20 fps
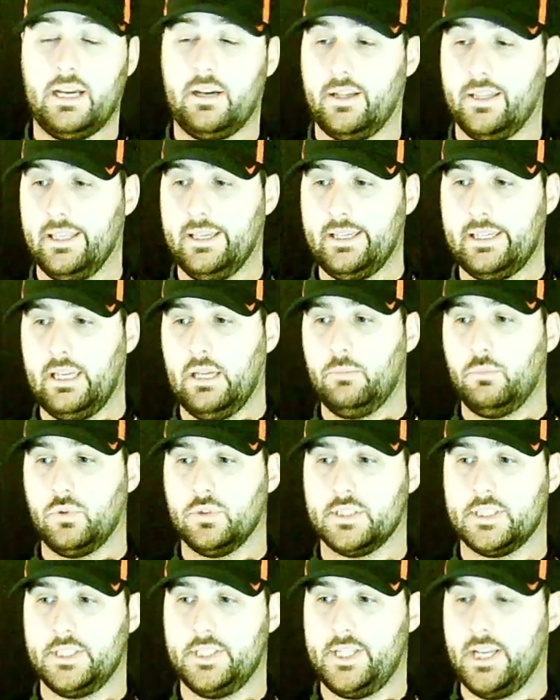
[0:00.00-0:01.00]
And that game was
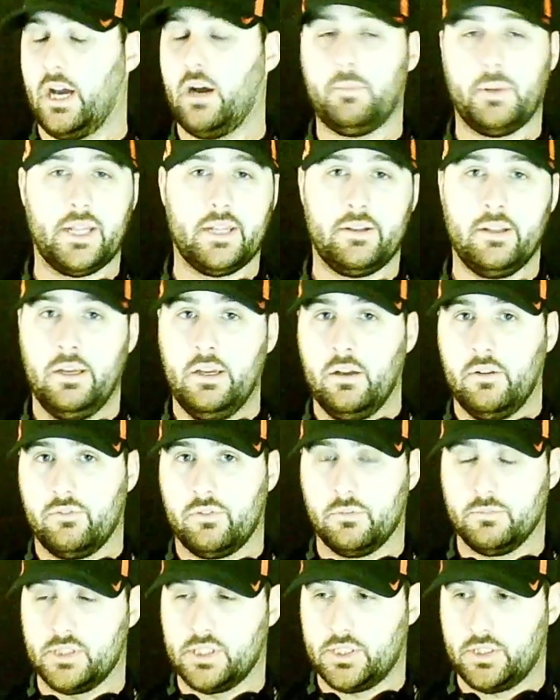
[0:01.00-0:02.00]
dominant from
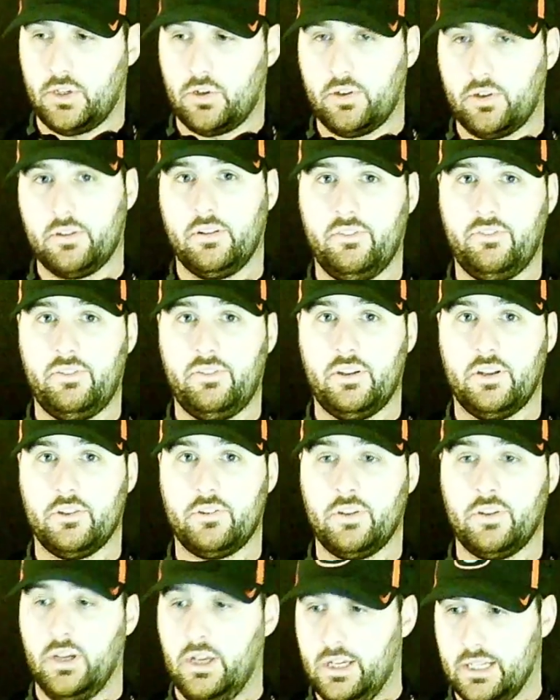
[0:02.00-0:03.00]
start to finish,
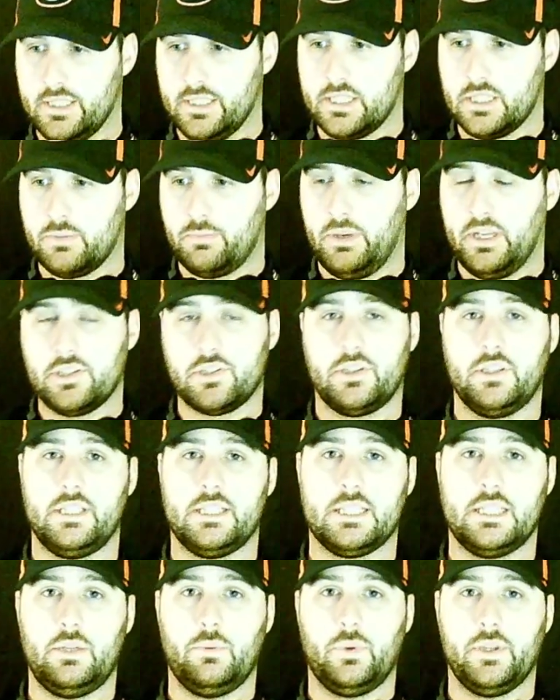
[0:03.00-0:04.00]
especially
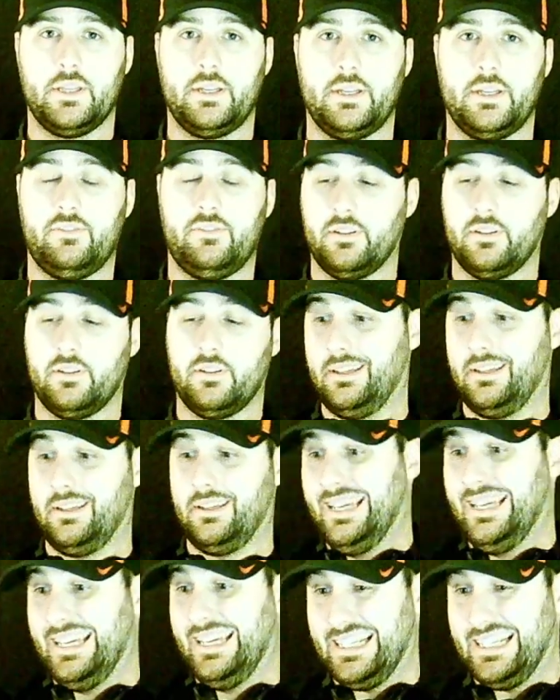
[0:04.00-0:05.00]
seeing what the defense did,
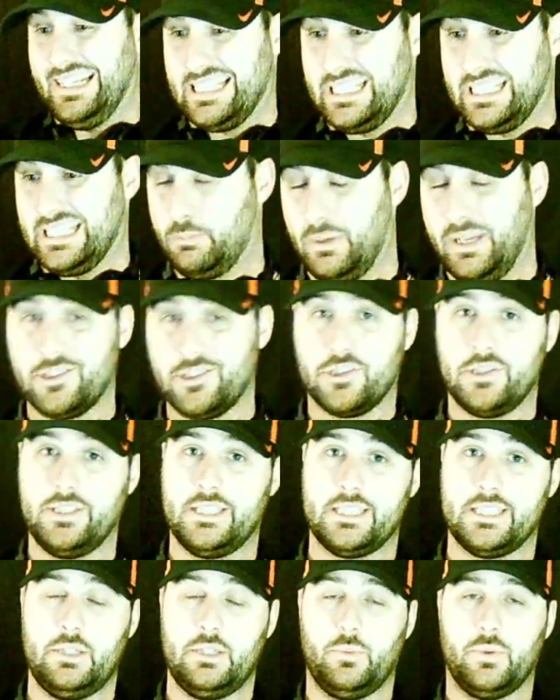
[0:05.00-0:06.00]
especially
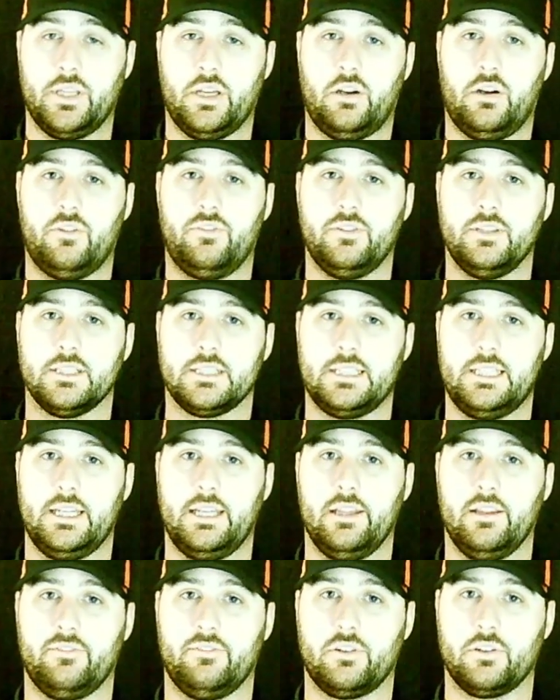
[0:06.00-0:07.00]
seeing what the offense did in
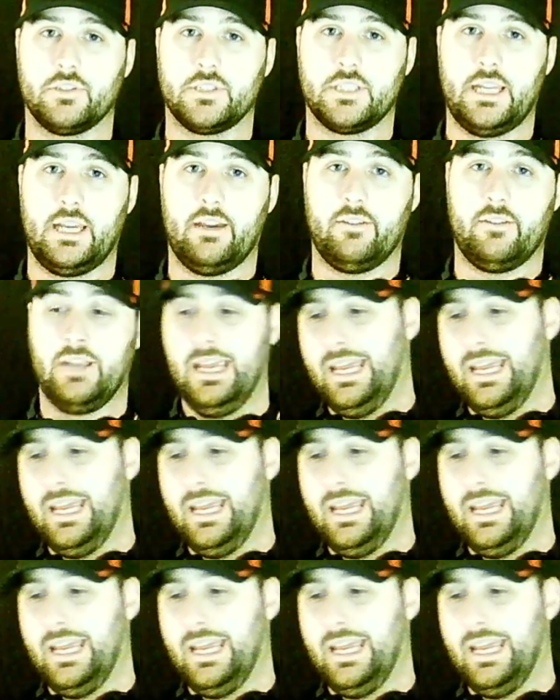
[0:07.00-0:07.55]
the first half.